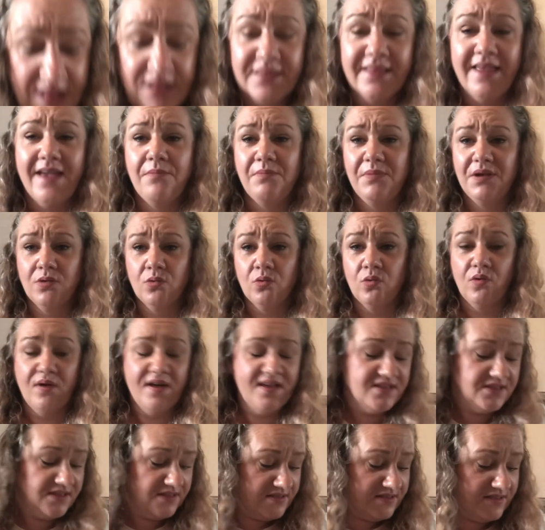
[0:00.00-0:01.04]
let me know,
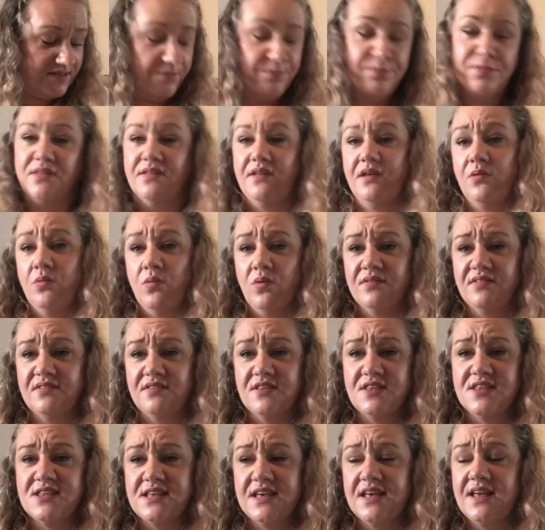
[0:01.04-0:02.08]
is this something that you want to
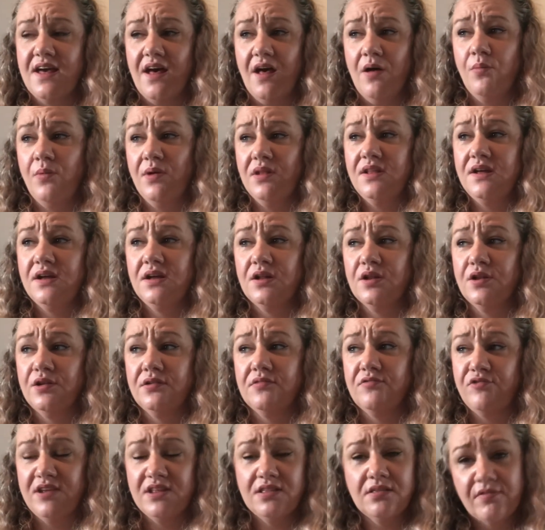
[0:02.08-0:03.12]
see? I will
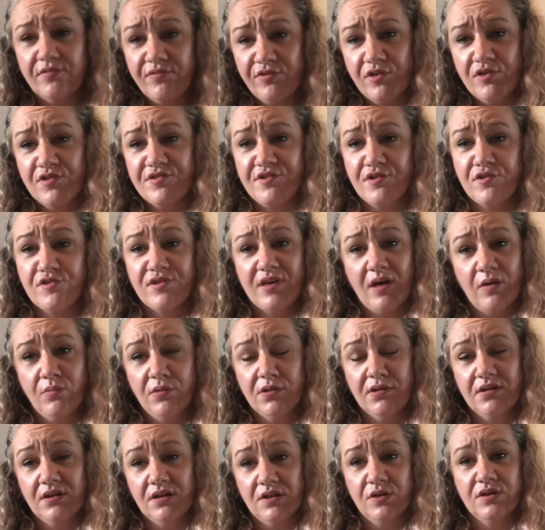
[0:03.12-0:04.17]
include reed diffusers. I
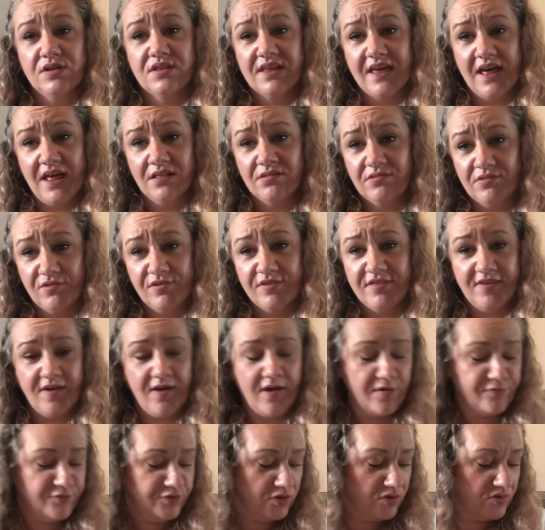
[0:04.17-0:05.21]
will include candles that
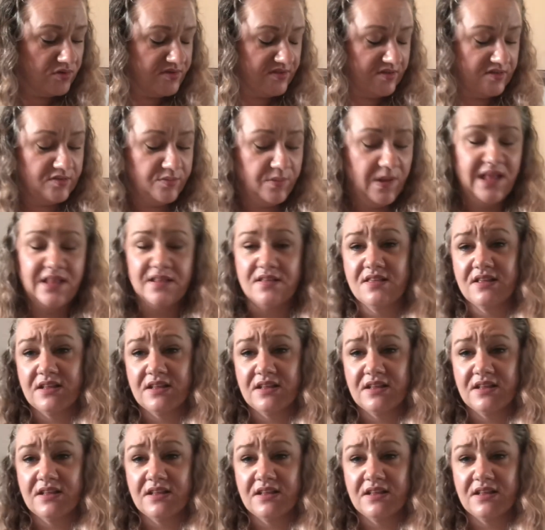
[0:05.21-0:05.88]
I've used, as well as